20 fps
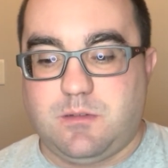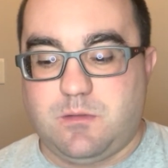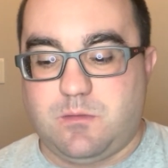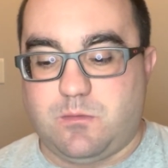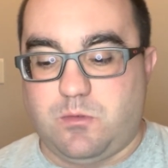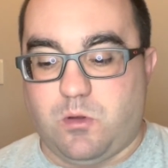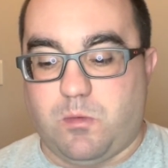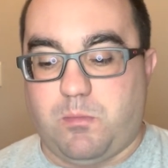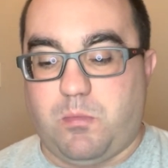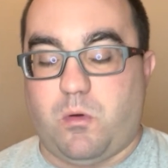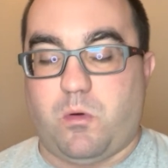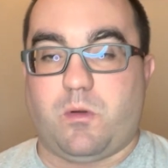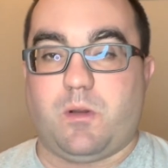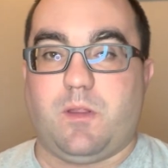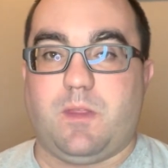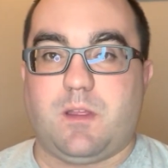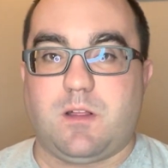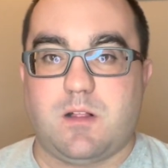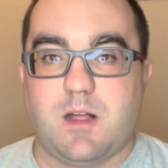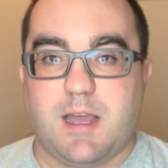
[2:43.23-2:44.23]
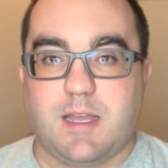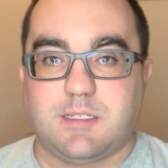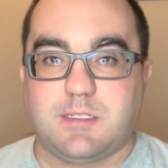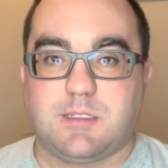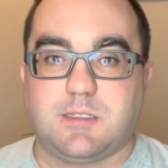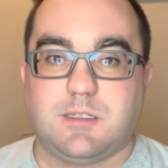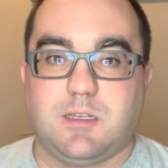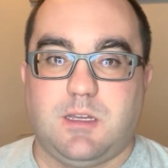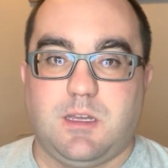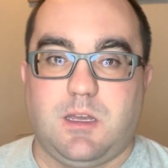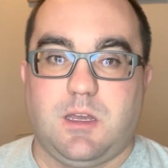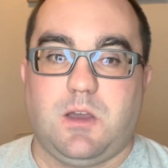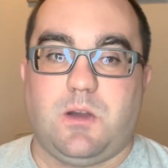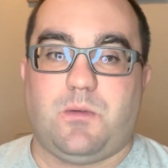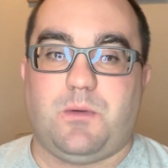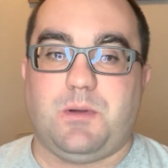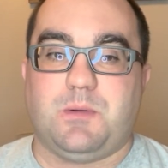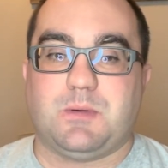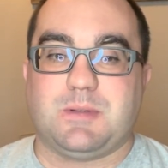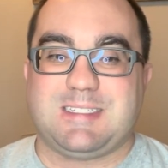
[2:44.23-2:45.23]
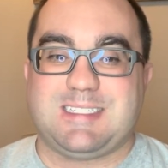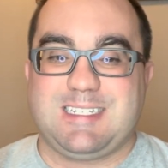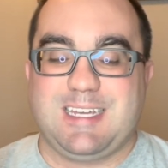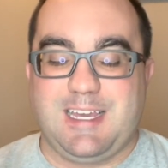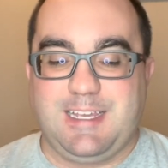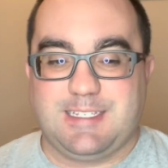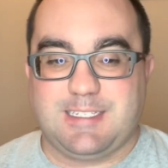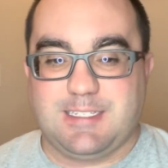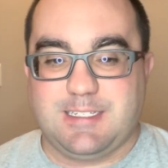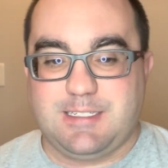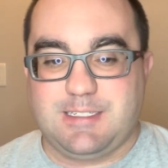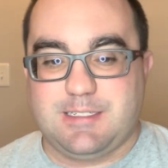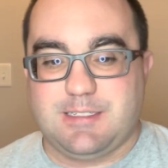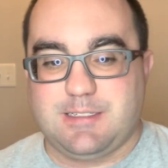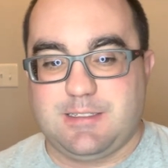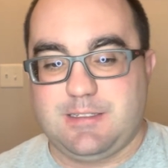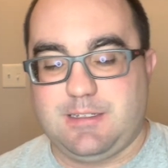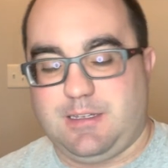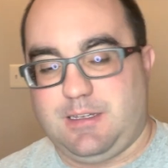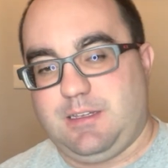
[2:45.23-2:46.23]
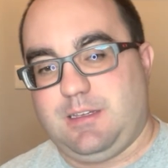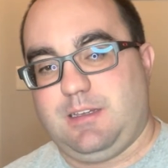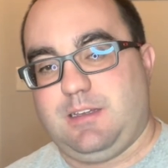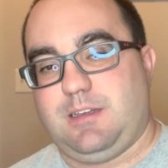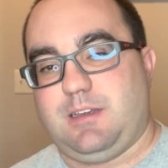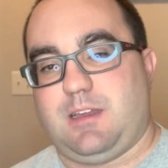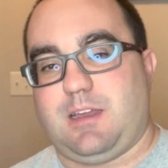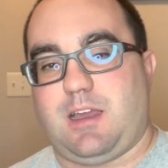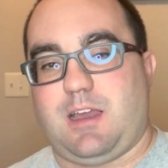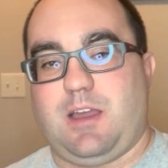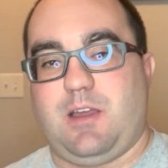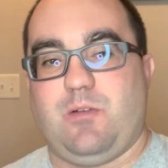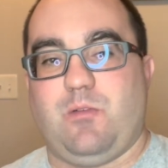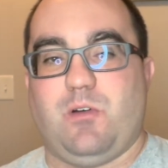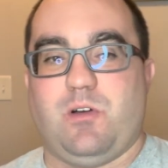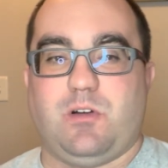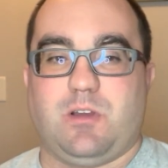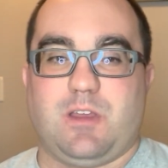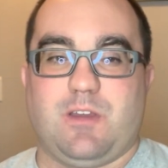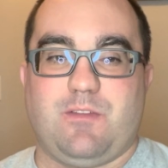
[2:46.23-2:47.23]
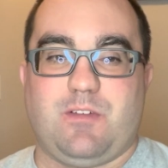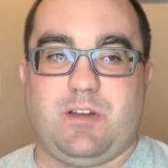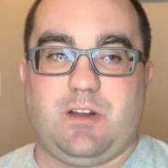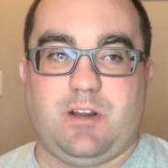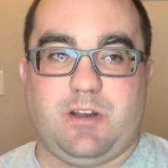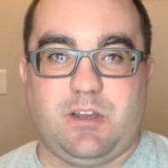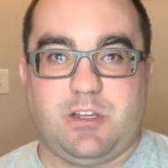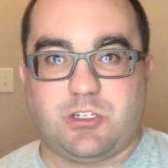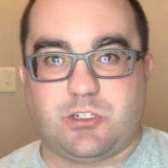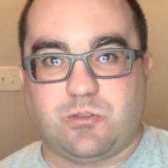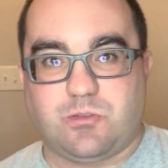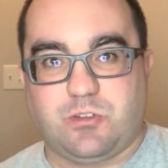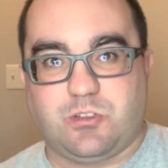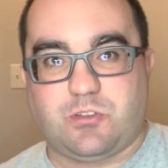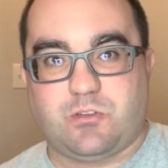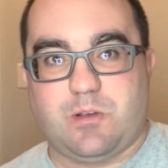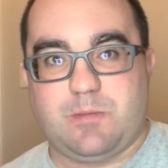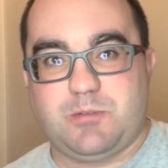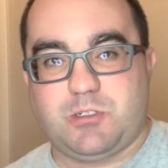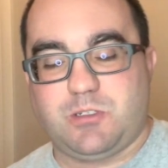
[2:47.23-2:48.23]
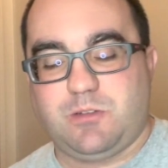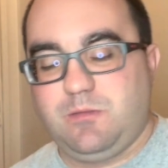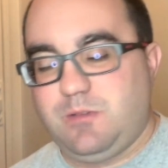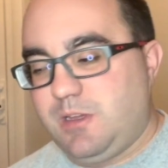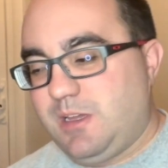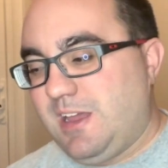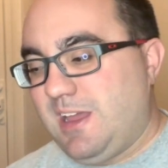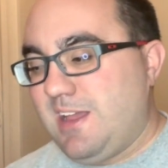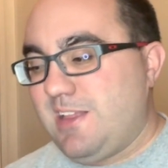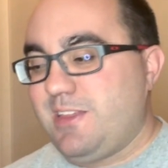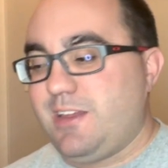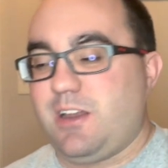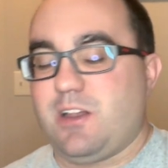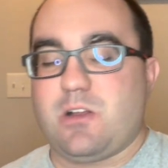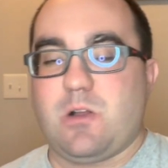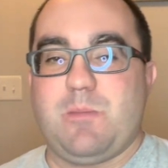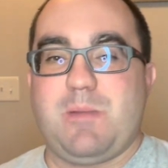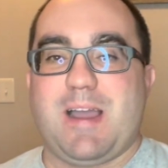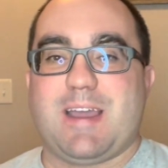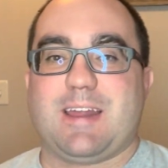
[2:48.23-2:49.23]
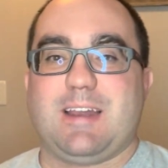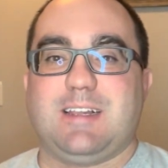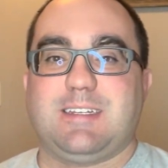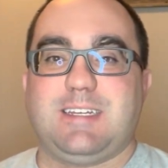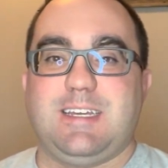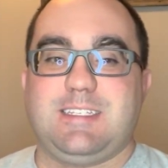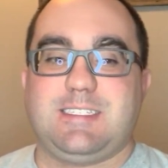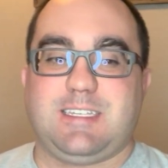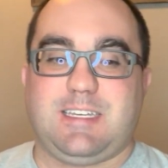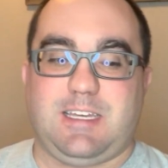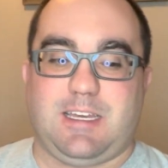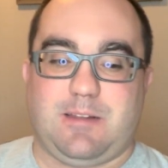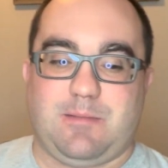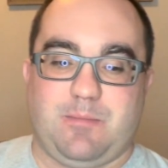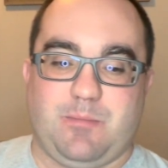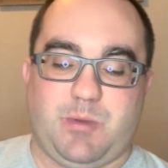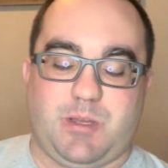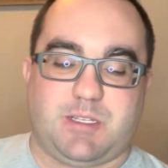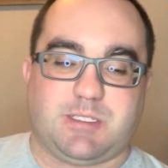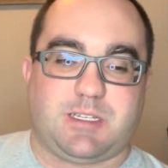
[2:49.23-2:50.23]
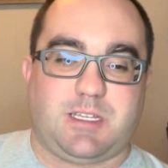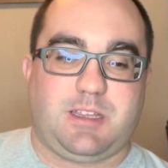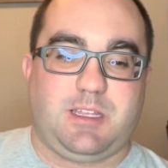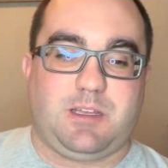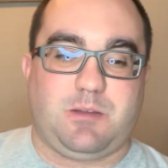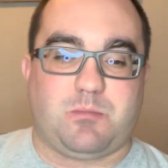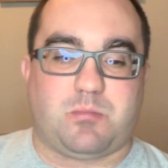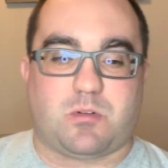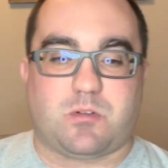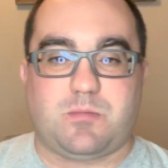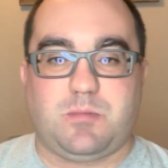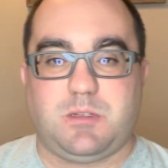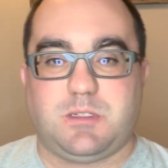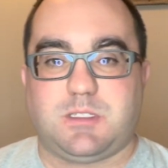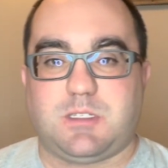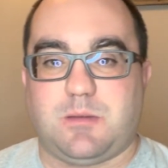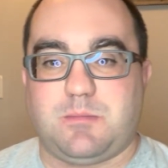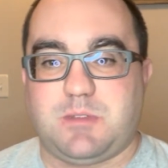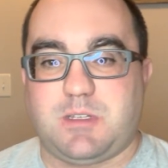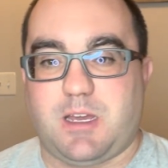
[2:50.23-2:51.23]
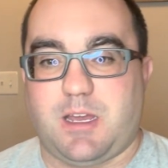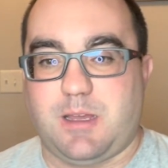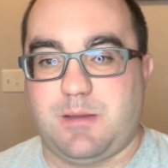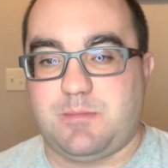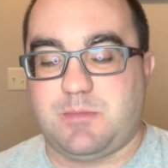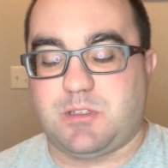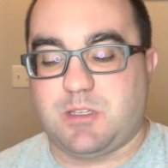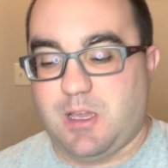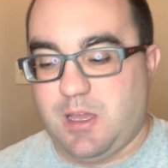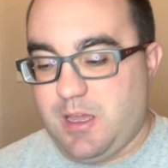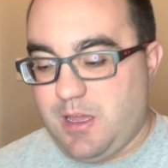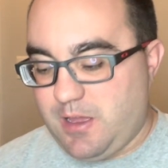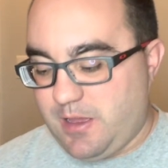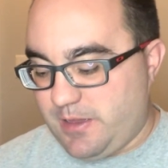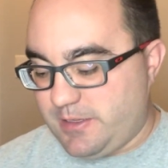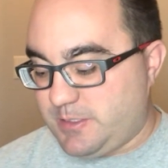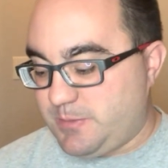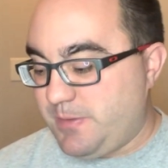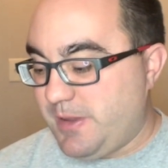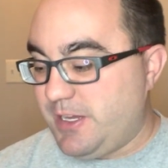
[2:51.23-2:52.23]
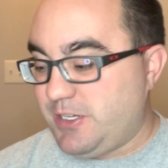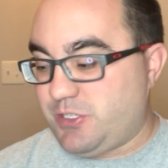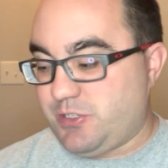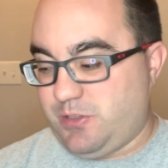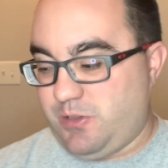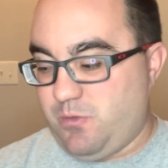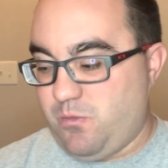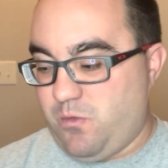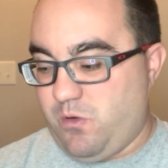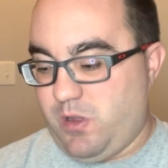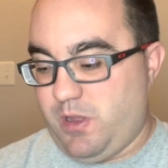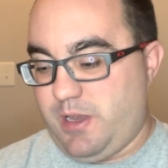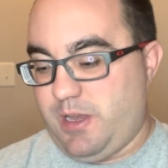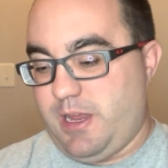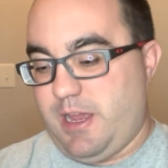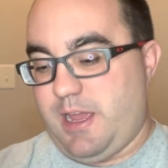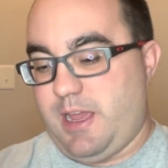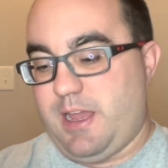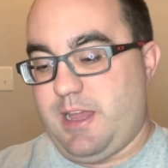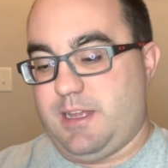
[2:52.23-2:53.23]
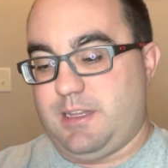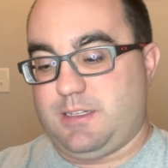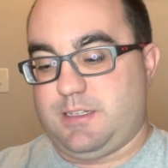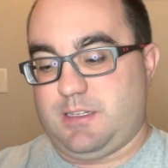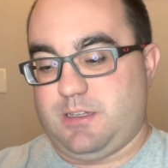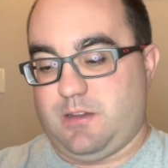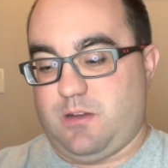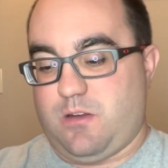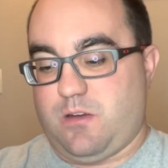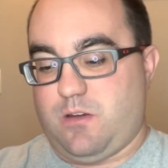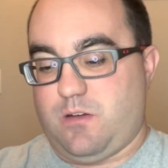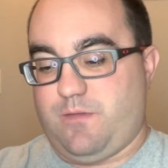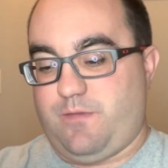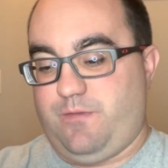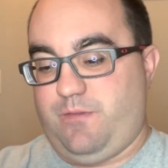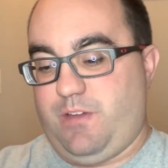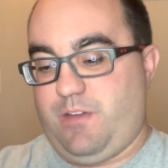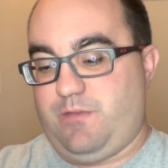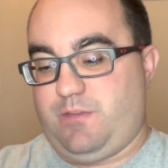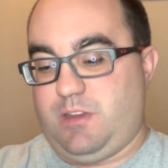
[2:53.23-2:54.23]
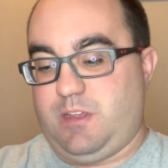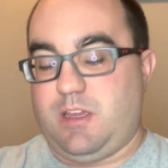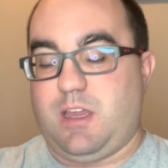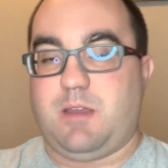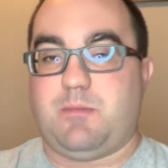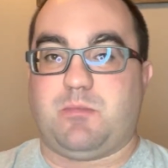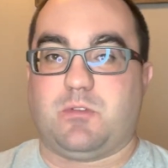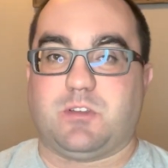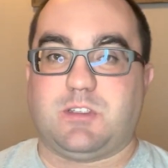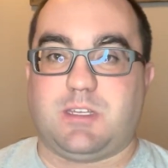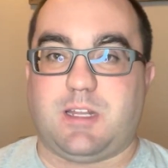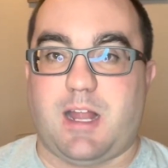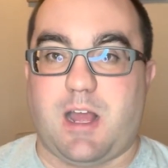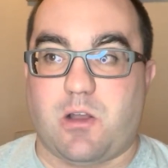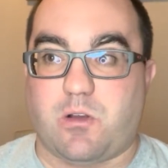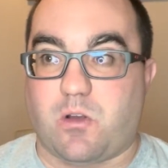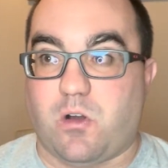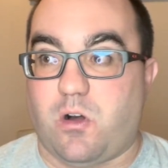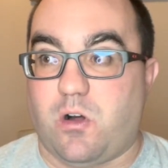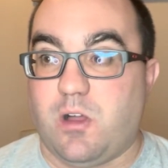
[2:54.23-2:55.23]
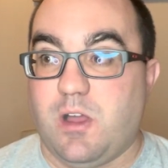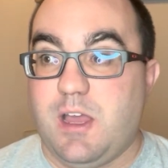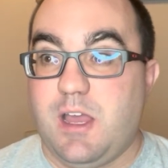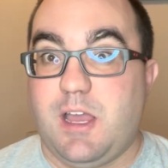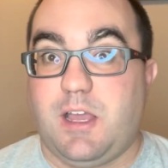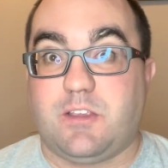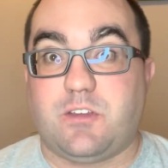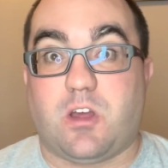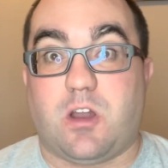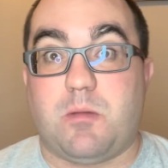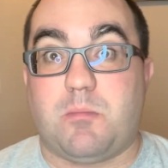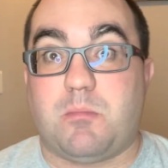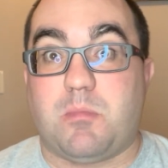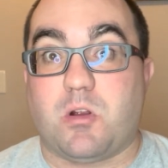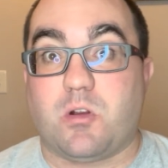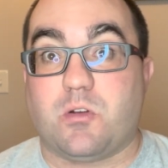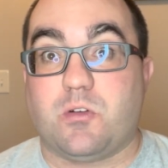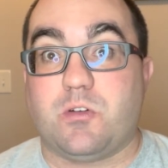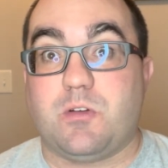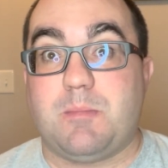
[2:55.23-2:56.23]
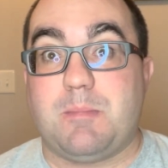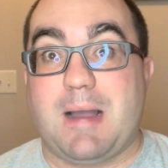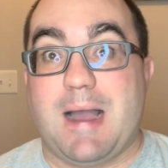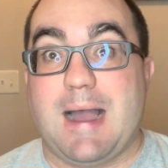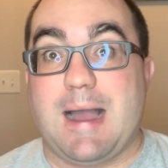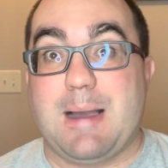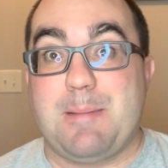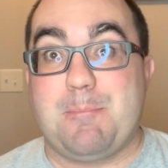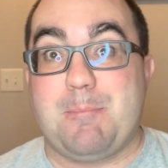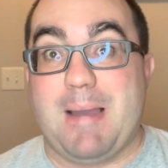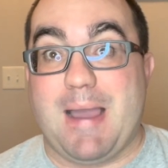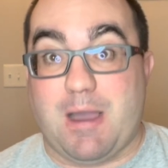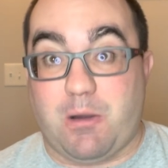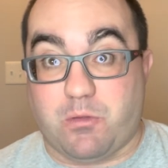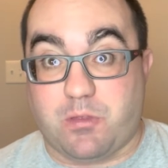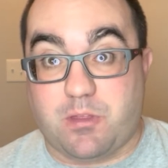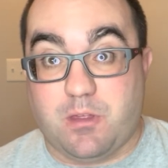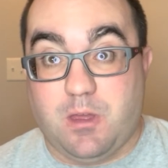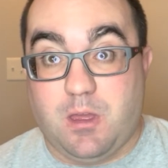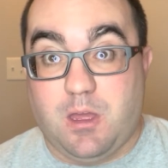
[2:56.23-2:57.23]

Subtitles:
We'll pour it in the glass. We will taste it. I will give an initial description. Then I'll go back and I'll taste again, because I think bourbon sometimes, especially one at our 58% alcohol, is going to burn my mouth.